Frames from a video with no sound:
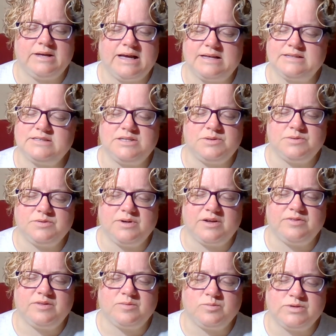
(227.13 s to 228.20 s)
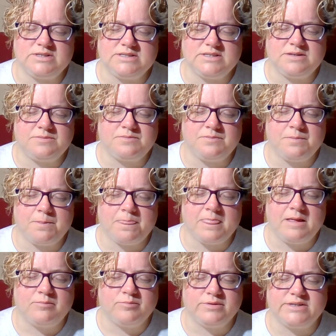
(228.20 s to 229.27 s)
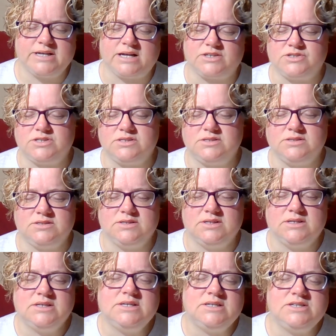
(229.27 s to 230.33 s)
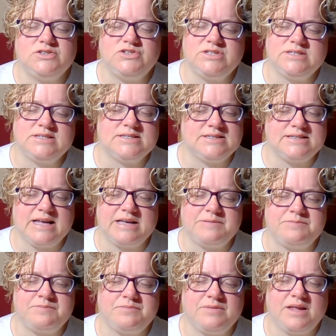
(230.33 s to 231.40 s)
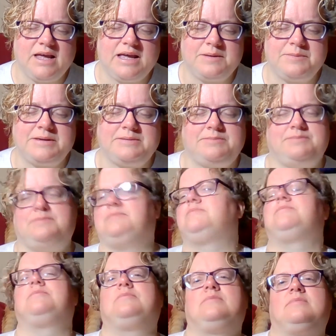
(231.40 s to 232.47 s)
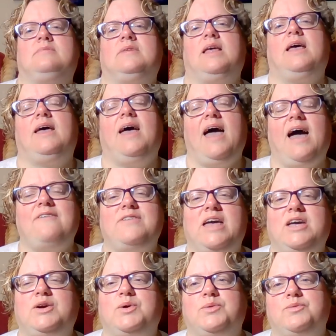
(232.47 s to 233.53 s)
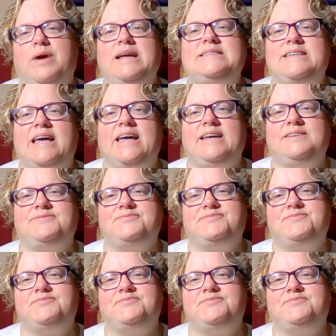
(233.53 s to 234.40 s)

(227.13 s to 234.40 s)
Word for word: We ask that you would grant them wisdom and protection. In Jesus' name, amen. Have a great day.